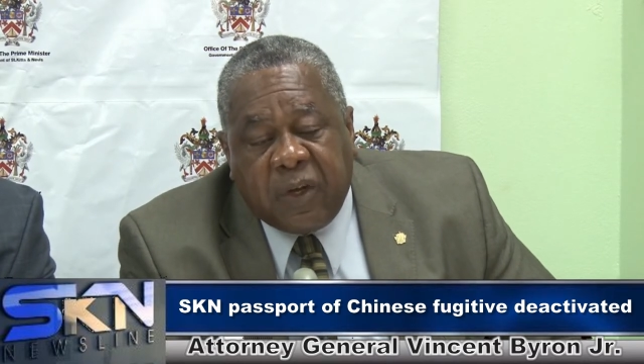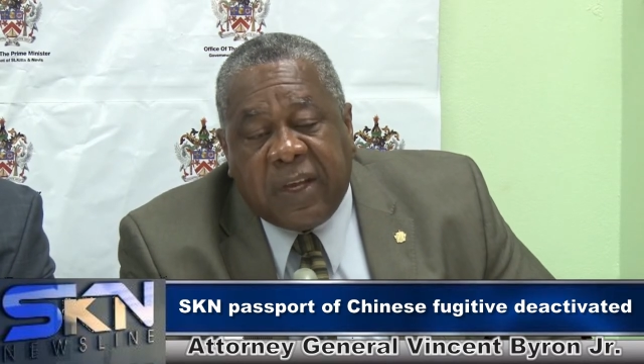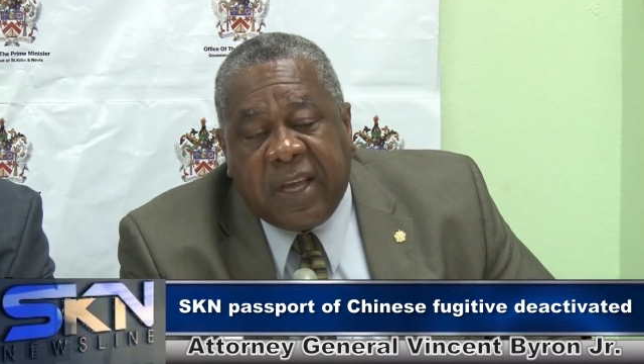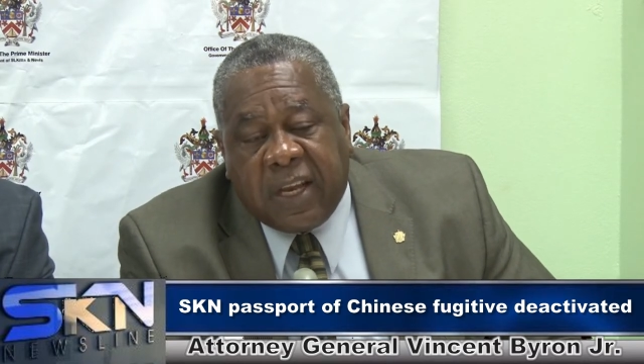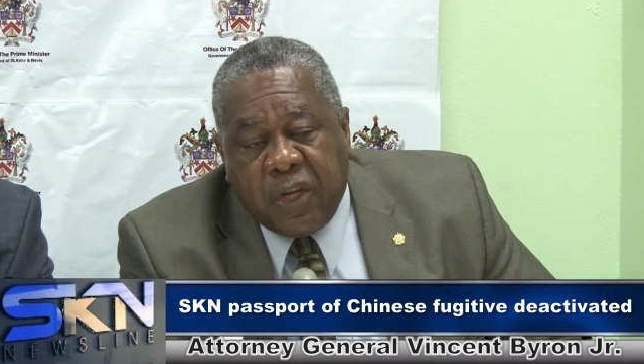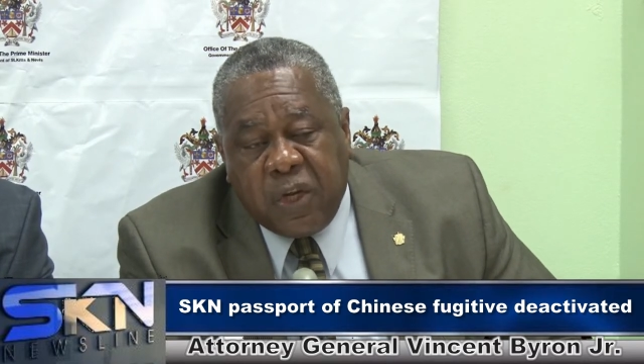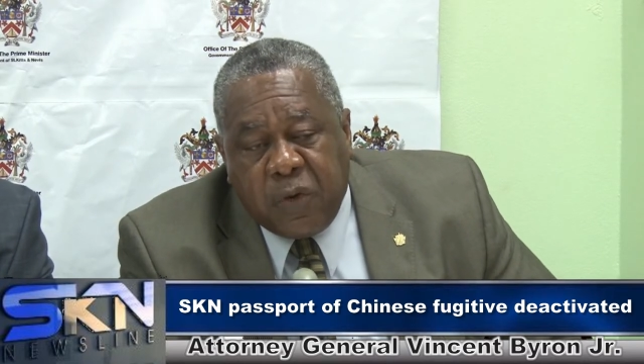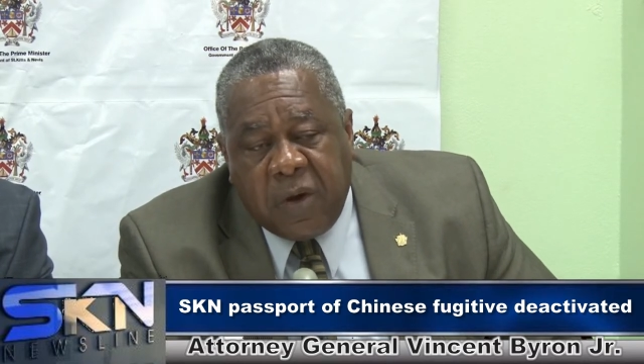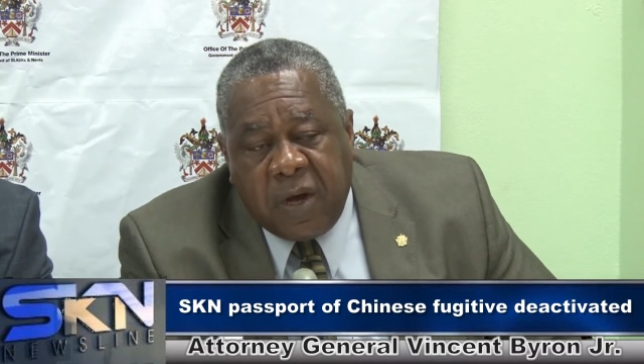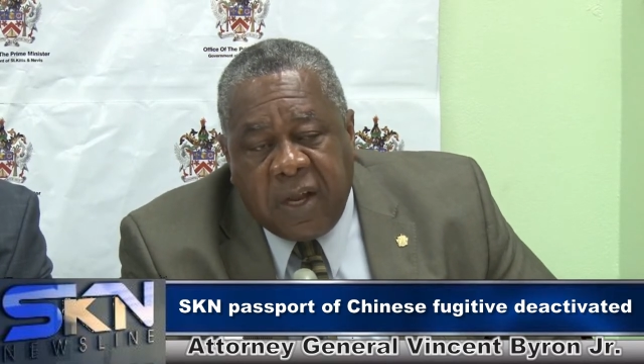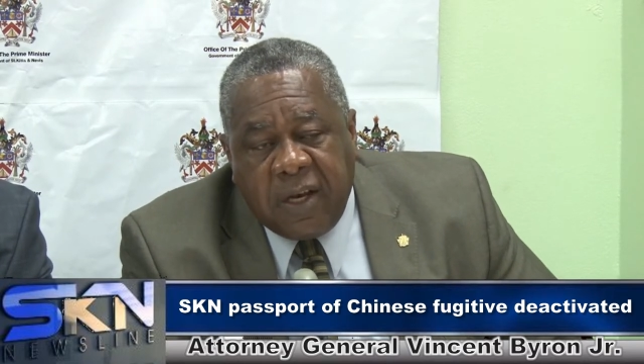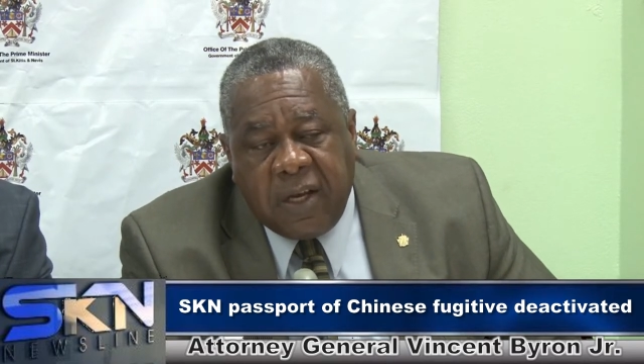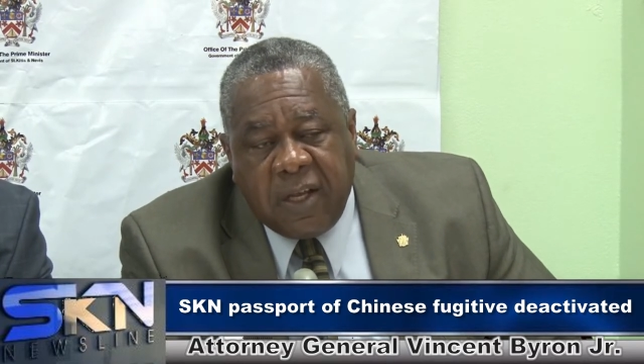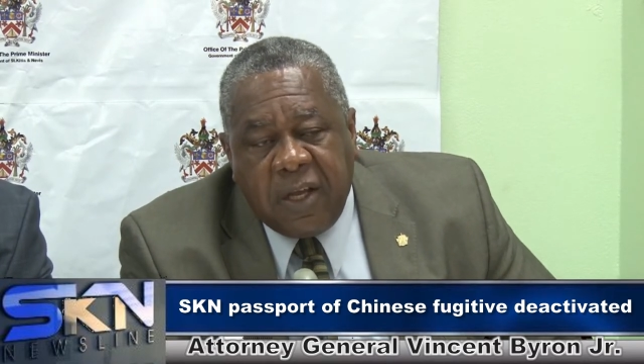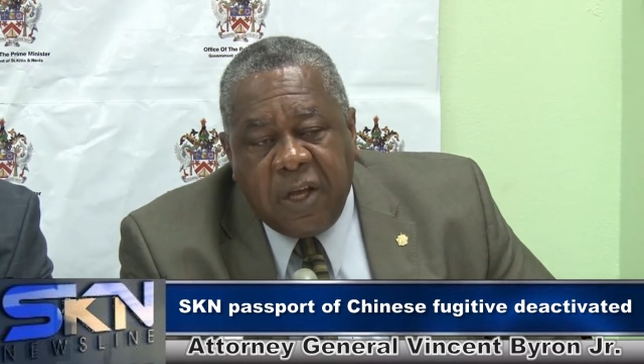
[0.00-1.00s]
To get a new
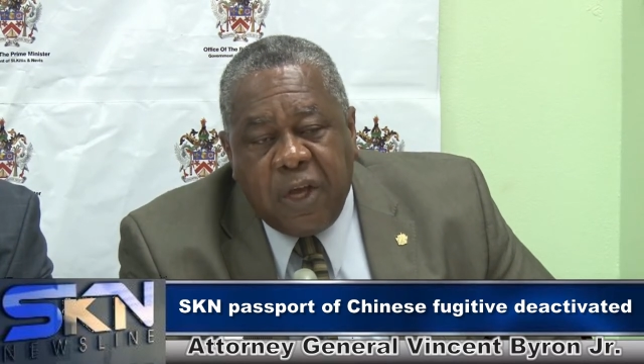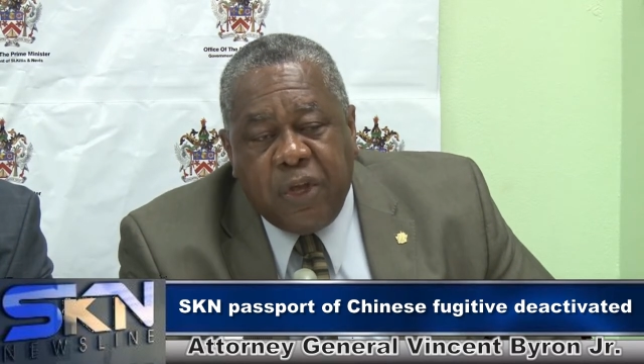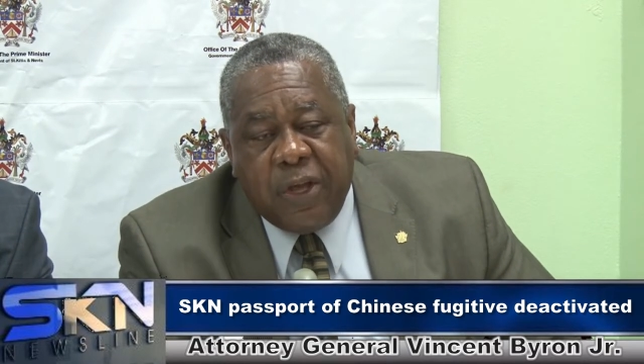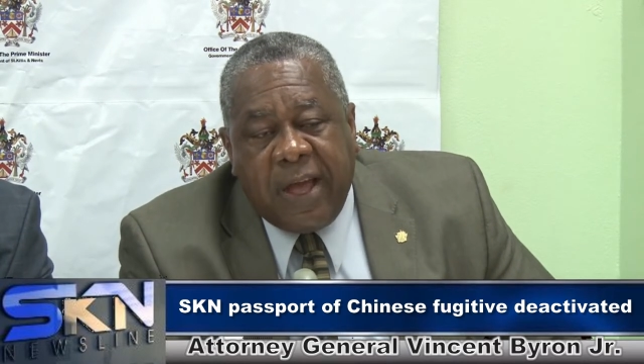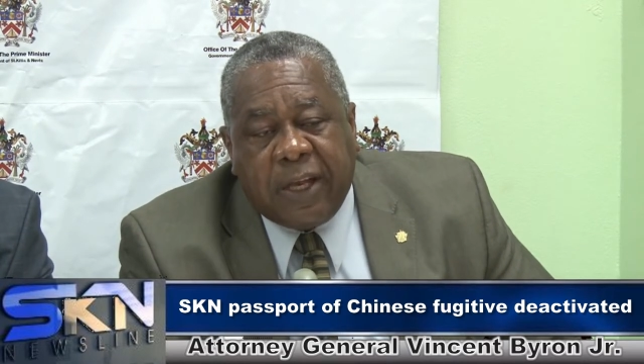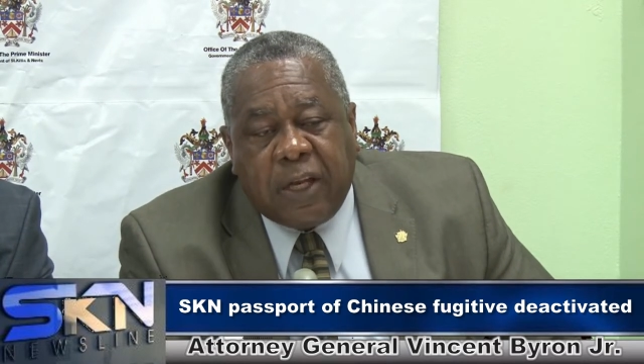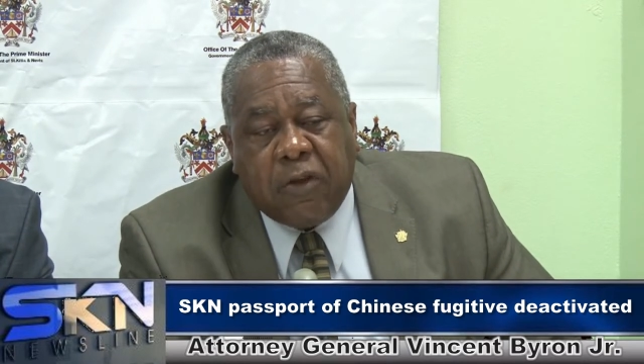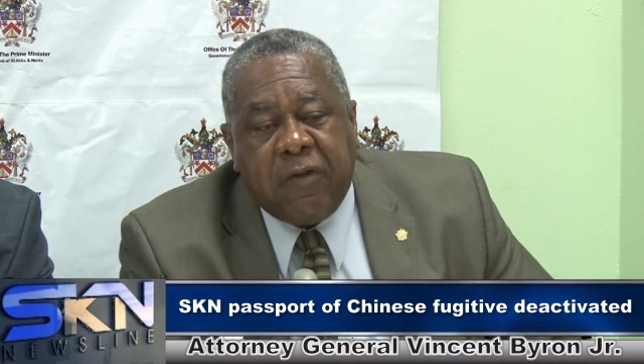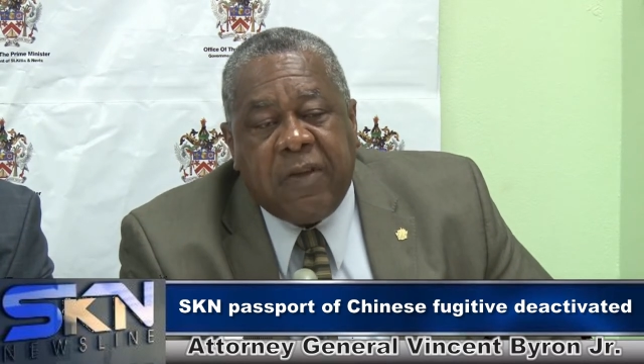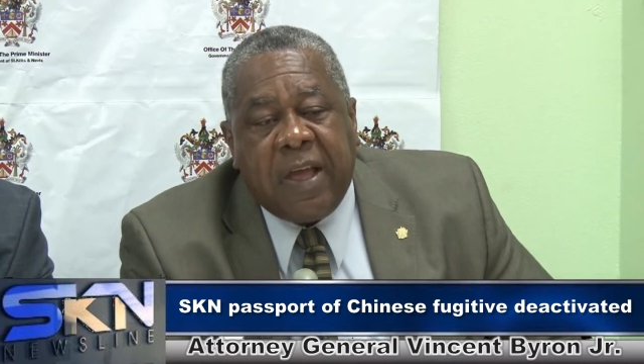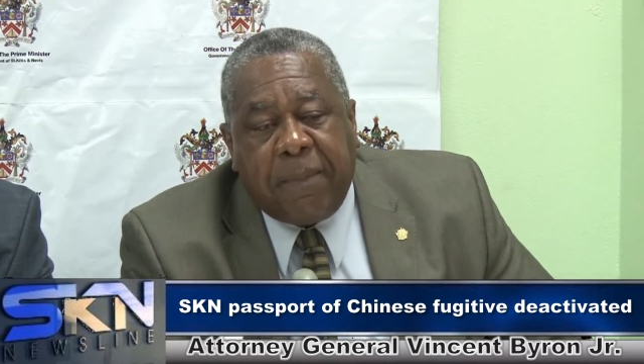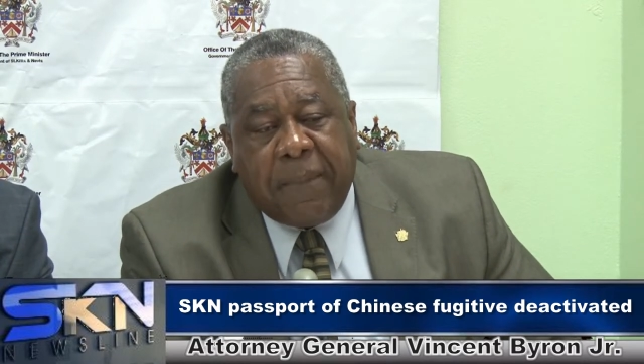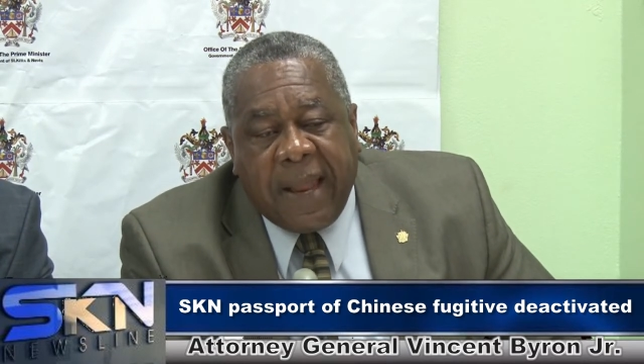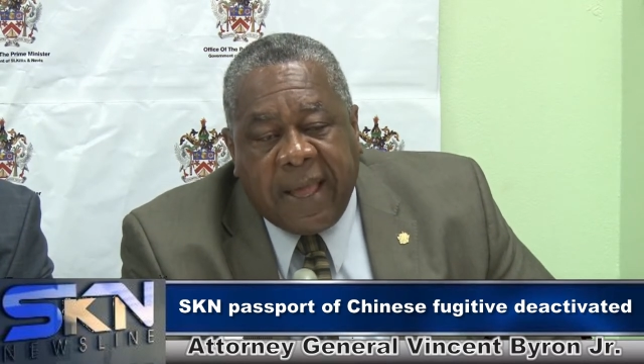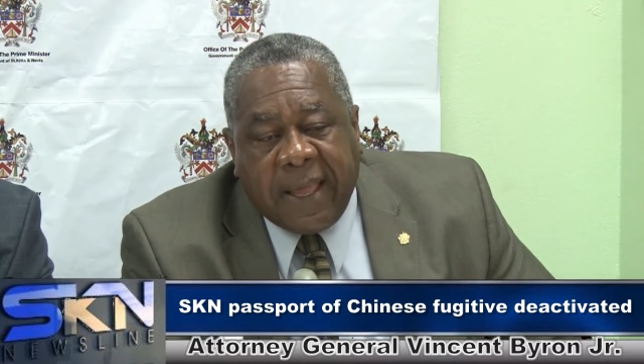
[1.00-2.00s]
one, you had to
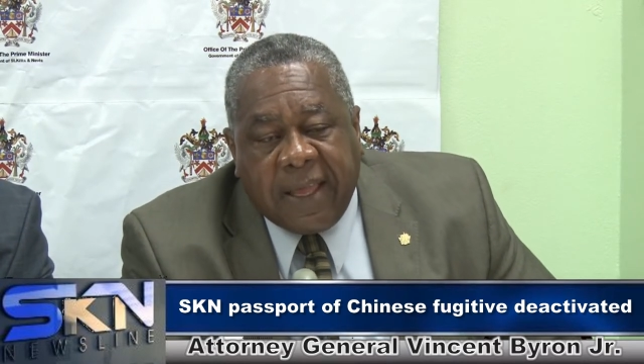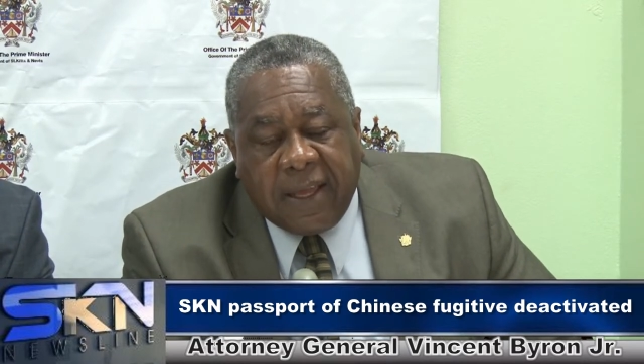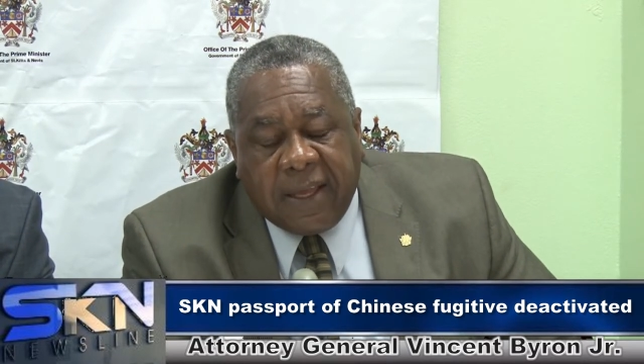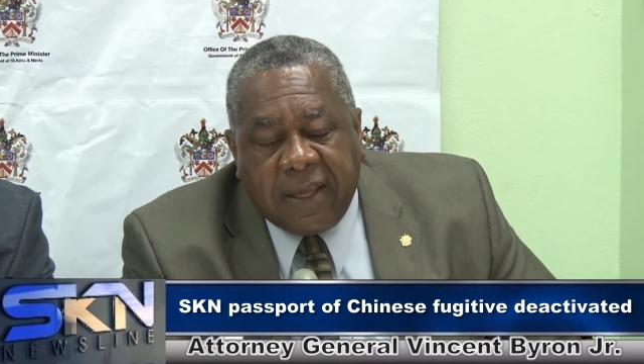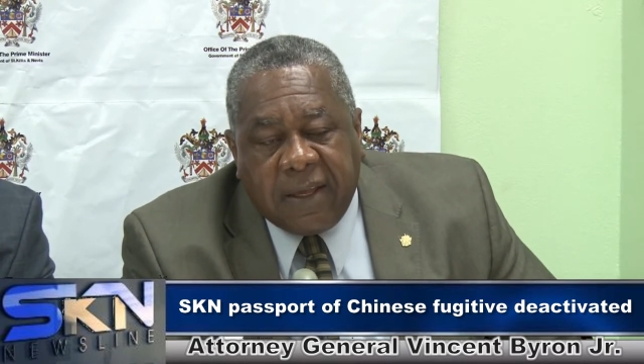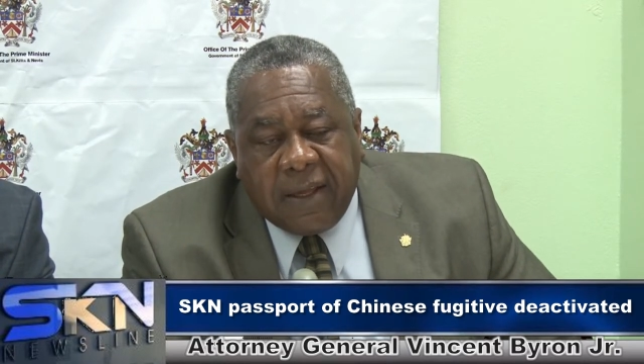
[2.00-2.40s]
reapply.